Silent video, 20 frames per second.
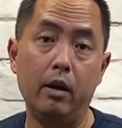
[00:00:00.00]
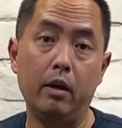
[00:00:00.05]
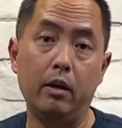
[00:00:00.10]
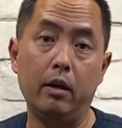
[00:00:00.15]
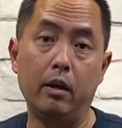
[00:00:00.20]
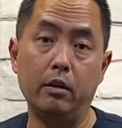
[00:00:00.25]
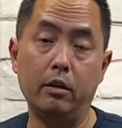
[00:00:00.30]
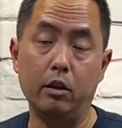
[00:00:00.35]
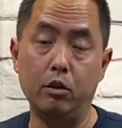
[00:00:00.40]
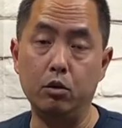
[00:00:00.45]

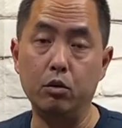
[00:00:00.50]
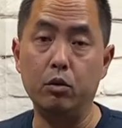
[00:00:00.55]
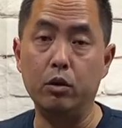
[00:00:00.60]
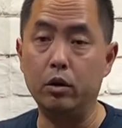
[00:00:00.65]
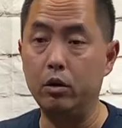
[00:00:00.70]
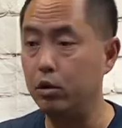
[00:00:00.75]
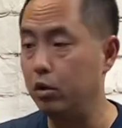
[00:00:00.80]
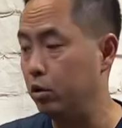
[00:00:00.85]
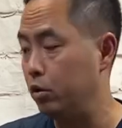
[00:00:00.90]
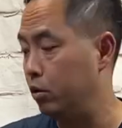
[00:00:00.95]
and they do
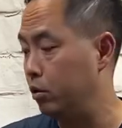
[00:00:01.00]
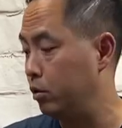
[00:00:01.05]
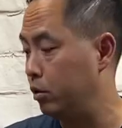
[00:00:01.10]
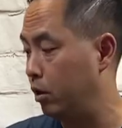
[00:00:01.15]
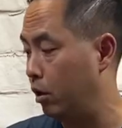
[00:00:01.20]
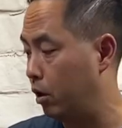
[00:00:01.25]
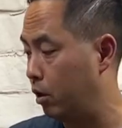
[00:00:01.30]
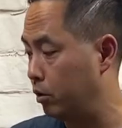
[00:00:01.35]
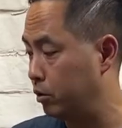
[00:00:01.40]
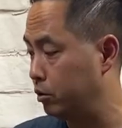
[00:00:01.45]

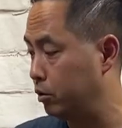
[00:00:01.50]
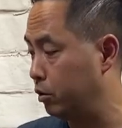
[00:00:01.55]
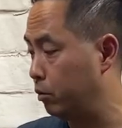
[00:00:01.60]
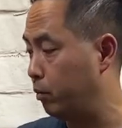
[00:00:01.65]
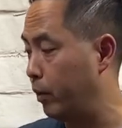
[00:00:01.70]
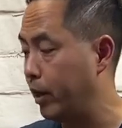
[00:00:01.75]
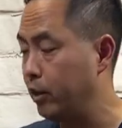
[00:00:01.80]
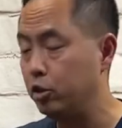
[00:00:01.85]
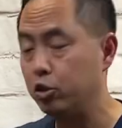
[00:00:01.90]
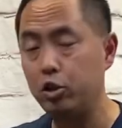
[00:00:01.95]
include also the
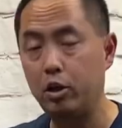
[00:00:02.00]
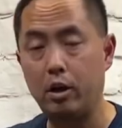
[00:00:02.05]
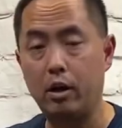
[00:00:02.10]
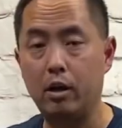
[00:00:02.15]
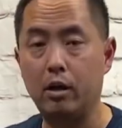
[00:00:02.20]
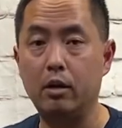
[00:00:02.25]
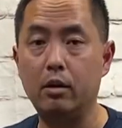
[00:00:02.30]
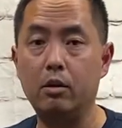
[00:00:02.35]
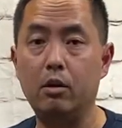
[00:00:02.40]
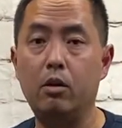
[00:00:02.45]
wrench
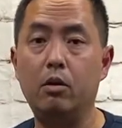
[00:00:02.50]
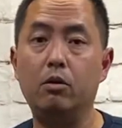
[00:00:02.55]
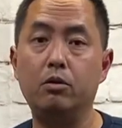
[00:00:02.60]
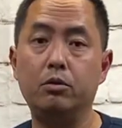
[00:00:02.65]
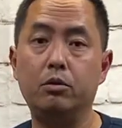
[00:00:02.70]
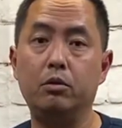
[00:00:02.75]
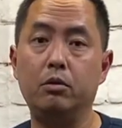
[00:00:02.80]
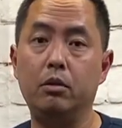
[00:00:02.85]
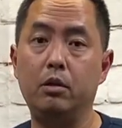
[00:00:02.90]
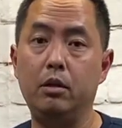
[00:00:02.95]
and
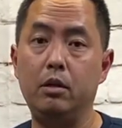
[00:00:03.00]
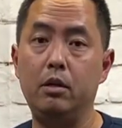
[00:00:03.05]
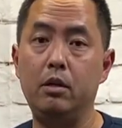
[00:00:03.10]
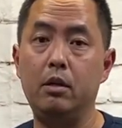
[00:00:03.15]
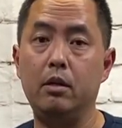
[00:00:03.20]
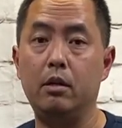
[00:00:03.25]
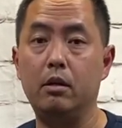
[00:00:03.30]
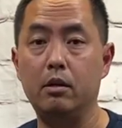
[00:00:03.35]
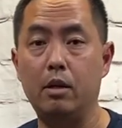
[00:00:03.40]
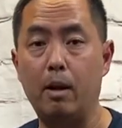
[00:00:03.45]
also
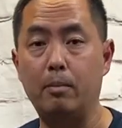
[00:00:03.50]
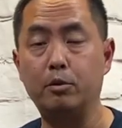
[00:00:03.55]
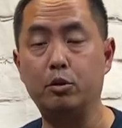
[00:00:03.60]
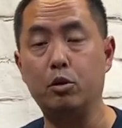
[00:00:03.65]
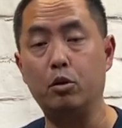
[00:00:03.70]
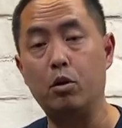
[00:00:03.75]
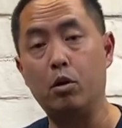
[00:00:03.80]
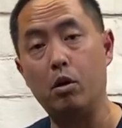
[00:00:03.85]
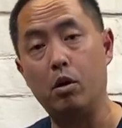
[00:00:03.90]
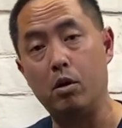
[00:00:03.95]
the
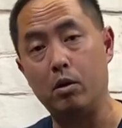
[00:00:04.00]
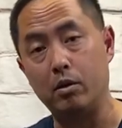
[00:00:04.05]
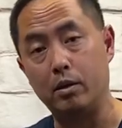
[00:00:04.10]
lobster claw